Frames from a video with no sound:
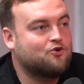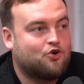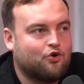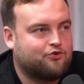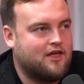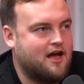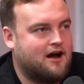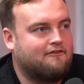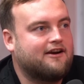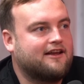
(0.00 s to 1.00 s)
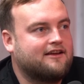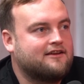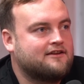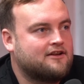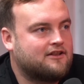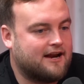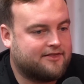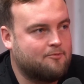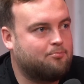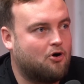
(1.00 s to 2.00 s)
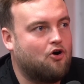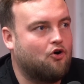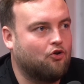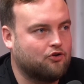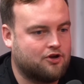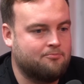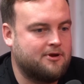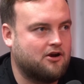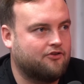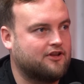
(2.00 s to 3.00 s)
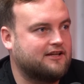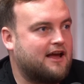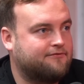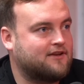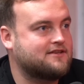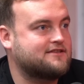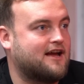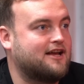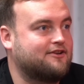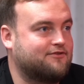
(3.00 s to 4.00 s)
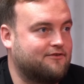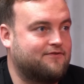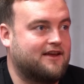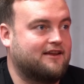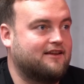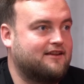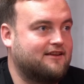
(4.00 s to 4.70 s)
good they are at it. Like, the ball can be on the left-hand side of the thing.